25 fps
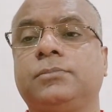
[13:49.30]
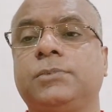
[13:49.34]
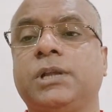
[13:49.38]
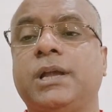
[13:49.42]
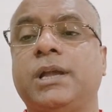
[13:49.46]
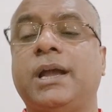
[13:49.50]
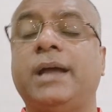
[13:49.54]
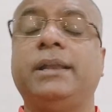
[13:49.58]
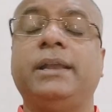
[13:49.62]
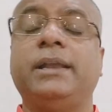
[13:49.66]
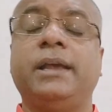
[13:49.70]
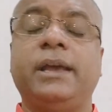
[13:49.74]

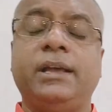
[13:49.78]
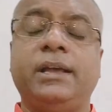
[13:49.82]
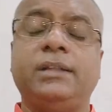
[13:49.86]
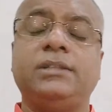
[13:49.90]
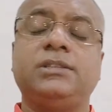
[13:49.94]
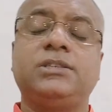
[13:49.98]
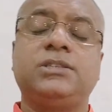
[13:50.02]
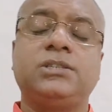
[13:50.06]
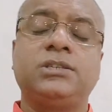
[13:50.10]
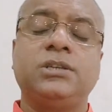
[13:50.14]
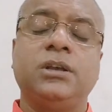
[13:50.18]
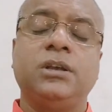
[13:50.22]
And
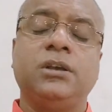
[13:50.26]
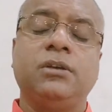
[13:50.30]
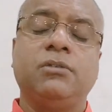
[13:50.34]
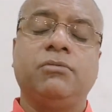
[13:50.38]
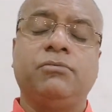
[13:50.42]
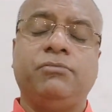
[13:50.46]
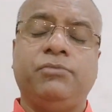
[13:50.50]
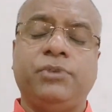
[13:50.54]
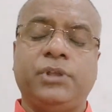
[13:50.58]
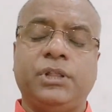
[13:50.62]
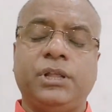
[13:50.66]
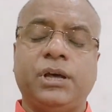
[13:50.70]
hence
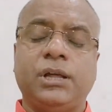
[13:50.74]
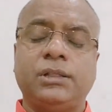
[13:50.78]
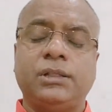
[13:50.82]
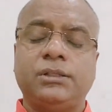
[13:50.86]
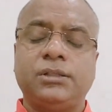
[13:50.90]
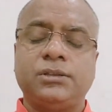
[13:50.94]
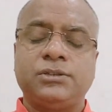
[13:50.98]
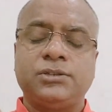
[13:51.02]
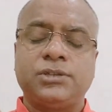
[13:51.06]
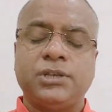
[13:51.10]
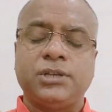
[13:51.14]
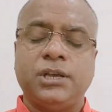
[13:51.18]

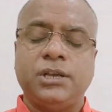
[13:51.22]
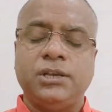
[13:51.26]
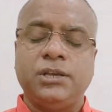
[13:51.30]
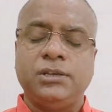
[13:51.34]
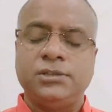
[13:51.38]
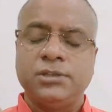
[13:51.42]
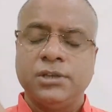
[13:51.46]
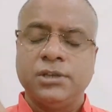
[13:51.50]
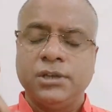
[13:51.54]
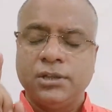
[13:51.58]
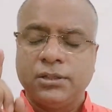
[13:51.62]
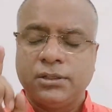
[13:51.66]
Vedanta
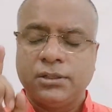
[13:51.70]
says